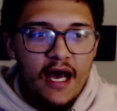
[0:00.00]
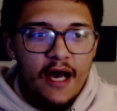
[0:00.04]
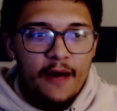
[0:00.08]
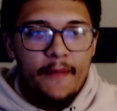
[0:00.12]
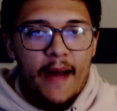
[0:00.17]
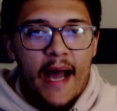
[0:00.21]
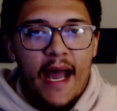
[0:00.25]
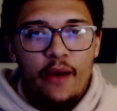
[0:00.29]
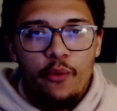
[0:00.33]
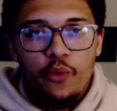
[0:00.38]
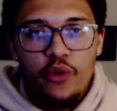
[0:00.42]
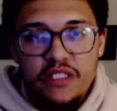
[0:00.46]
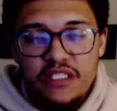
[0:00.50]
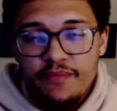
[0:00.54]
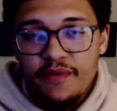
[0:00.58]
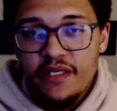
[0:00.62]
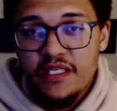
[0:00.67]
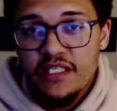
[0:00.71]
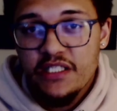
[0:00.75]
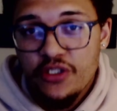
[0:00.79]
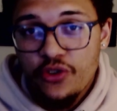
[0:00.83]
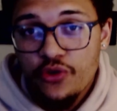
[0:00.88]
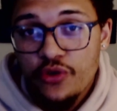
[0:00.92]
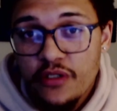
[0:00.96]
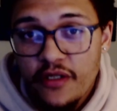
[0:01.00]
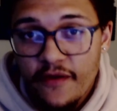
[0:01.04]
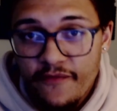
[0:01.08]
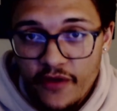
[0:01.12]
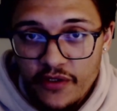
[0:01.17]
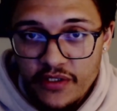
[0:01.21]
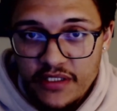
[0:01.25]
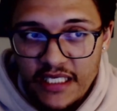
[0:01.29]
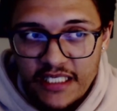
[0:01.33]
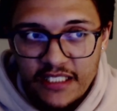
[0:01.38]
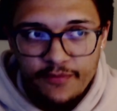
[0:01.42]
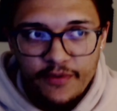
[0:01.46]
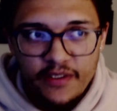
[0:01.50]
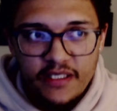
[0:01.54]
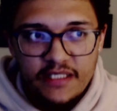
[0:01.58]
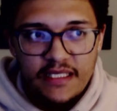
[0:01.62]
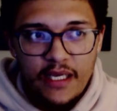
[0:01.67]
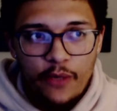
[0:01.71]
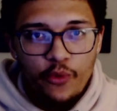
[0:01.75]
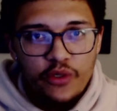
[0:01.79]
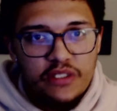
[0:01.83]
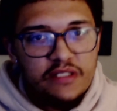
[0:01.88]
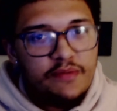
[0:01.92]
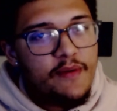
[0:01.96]
Um, I want to be a student of those things because
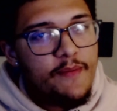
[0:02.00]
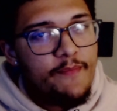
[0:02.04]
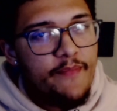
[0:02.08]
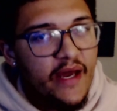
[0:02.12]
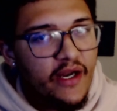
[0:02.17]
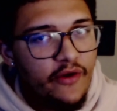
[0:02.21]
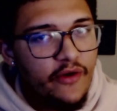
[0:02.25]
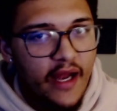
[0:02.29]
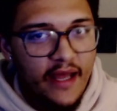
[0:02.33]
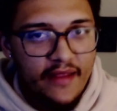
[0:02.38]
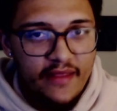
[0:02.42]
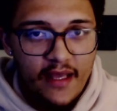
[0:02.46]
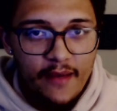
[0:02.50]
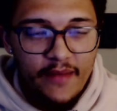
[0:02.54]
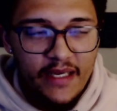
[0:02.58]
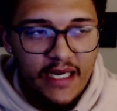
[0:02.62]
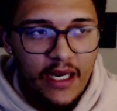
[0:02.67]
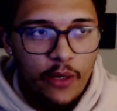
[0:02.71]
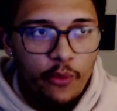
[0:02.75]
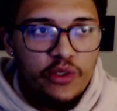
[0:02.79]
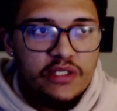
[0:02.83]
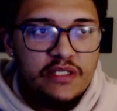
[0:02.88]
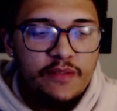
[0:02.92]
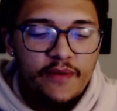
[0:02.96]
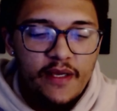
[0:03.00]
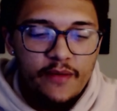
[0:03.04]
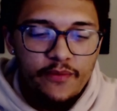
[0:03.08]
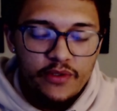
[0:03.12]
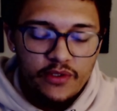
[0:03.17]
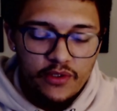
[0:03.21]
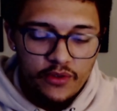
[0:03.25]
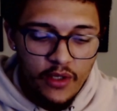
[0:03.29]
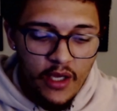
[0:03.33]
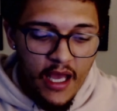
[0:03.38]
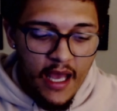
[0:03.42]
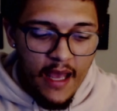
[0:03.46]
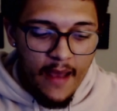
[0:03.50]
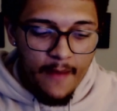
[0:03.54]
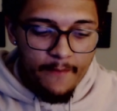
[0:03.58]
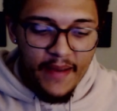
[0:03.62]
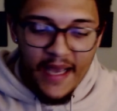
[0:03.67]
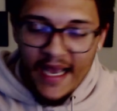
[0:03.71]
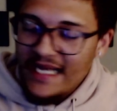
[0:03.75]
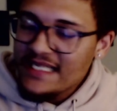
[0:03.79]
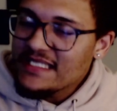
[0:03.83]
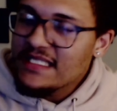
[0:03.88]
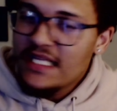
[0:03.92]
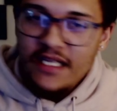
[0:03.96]
I want to be better at them. And I want to be able to
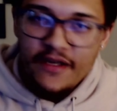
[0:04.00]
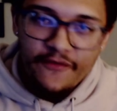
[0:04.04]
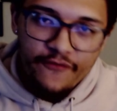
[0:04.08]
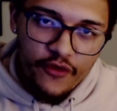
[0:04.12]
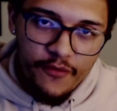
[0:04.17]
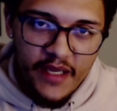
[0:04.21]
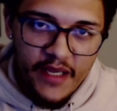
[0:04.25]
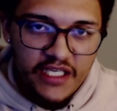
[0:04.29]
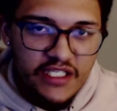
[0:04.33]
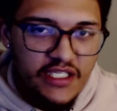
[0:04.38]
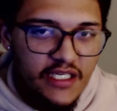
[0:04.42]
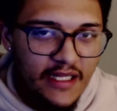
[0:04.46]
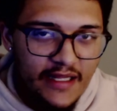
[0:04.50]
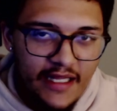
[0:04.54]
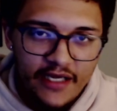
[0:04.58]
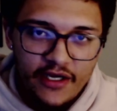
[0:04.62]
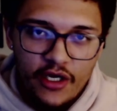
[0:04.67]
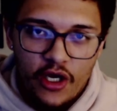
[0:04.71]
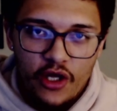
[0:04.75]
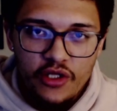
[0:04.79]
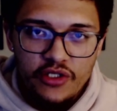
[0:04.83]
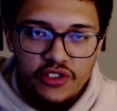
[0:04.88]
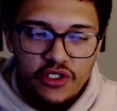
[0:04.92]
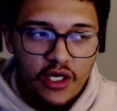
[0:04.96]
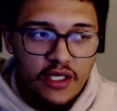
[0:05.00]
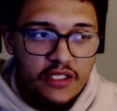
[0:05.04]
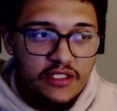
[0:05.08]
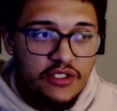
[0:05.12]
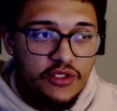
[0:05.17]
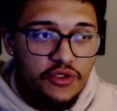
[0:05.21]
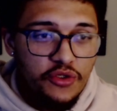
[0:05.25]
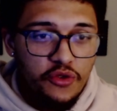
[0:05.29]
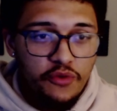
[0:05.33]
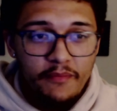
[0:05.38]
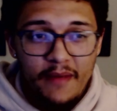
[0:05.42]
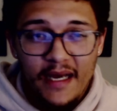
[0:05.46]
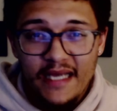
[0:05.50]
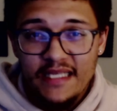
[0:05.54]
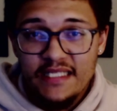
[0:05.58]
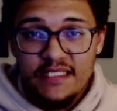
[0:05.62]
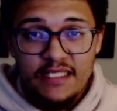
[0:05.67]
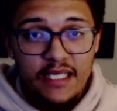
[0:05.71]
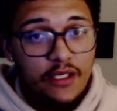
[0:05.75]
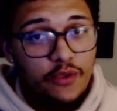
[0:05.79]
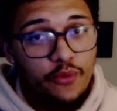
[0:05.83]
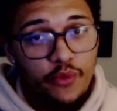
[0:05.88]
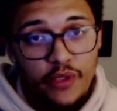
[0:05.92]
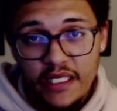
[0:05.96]
pass that information and that knowledge on to my
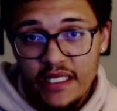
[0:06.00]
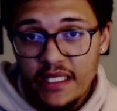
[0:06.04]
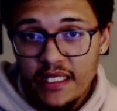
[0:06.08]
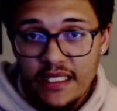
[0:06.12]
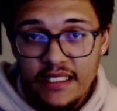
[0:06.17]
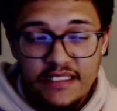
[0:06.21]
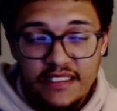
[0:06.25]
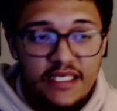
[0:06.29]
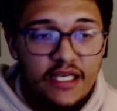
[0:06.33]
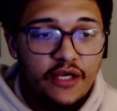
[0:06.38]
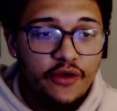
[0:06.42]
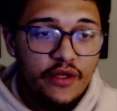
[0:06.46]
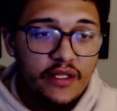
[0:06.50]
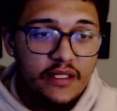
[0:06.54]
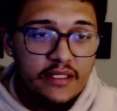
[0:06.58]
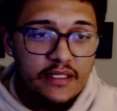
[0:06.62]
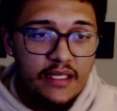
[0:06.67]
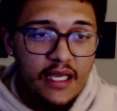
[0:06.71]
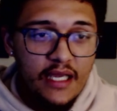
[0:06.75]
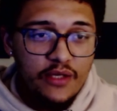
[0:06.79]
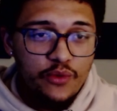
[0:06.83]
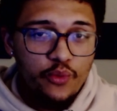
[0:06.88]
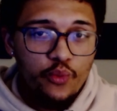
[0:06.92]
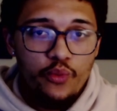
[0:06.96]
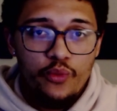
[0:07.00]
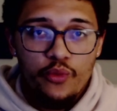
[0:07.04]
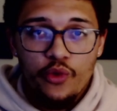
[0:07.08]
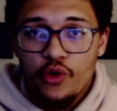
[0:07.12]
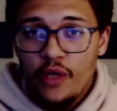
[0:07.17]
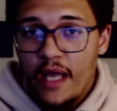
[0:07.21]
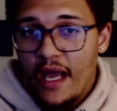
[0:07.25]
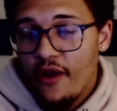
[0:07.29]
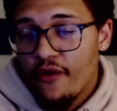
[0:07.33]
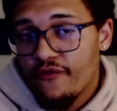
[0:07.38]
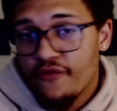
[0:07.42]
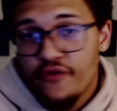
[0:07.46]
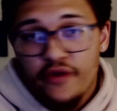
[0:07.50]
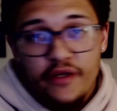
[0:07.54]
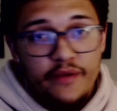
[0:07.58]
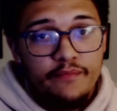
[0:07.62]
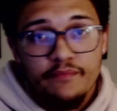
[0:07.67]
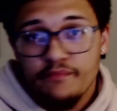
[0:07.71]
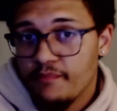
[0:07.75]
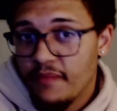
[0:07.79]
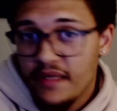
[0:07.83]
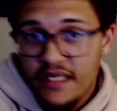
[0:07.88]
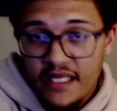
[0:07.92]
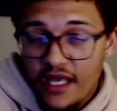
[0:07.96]
son when he gets here and, and however
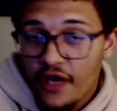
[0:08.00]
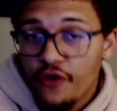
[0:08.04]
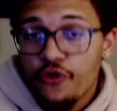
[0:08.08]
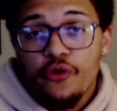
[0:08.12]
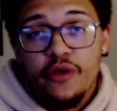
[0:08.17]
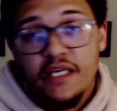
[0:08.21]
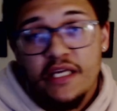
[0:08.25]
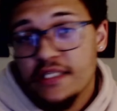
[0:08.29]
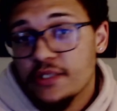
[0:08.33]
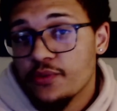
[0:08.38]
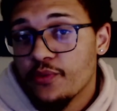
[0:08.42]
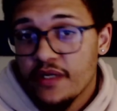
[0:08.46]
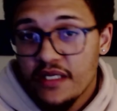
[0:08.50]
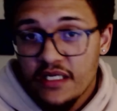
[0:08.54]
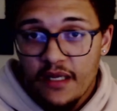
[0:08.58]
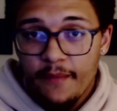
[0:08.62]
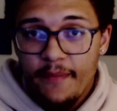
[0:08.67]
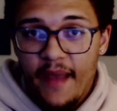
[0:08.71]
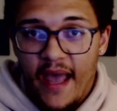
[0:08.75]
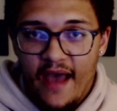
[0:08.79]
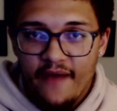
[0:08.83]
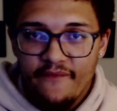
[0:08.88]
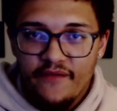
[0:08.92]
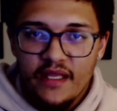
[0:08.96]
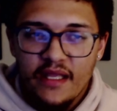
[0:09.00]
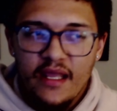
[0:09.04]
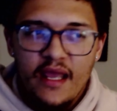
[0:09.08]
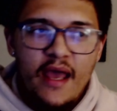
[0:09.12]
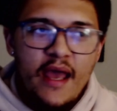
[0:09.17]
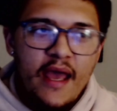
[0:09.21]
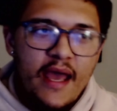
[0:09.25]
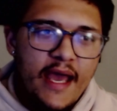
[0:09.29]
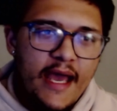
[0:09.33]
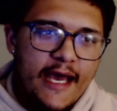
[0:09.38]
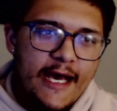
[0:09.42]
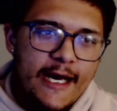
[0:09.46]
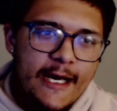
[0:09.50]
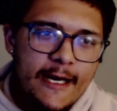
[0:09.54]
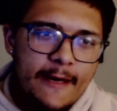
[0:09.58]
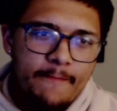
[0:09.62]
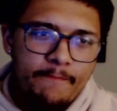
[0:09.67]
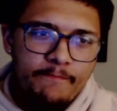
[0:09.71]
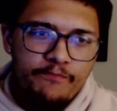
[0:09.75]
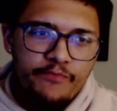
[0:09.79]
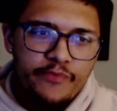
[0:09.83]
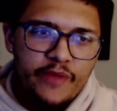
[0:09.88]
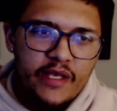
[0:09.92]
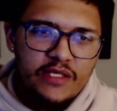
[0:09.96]
many other kids we end up having,
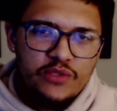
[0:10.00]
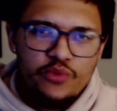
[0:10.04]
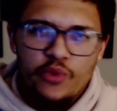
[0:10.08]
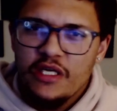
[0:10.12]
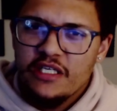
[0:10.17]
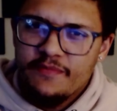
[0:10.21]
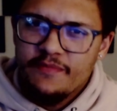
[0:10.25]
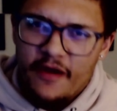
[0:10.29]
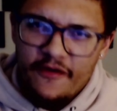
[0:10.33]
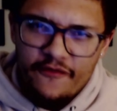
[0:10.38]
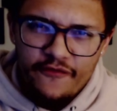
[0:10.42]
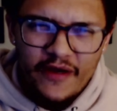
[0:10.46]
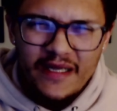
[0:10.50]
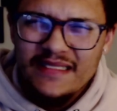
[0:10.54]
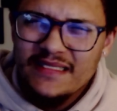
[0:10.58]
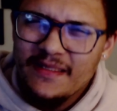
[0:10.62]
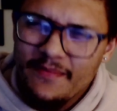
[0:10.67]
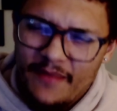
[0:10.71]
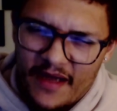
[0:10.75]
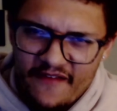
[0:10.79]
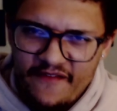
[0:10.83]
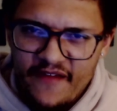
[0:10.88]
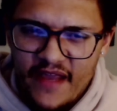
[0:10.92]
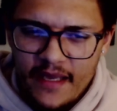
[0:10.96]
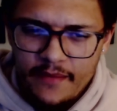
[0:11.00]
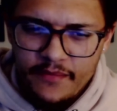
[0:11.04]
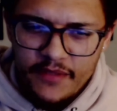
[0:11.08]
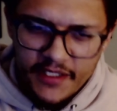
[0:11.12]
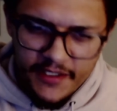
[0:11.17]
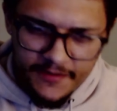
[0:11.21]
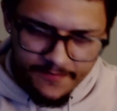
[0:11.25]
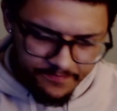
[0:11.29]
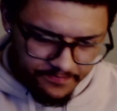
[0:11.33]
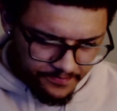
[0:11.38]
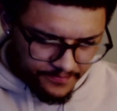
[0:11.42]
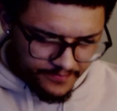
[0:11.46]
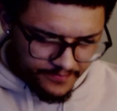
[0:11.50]
um, as well as my friends and my my family.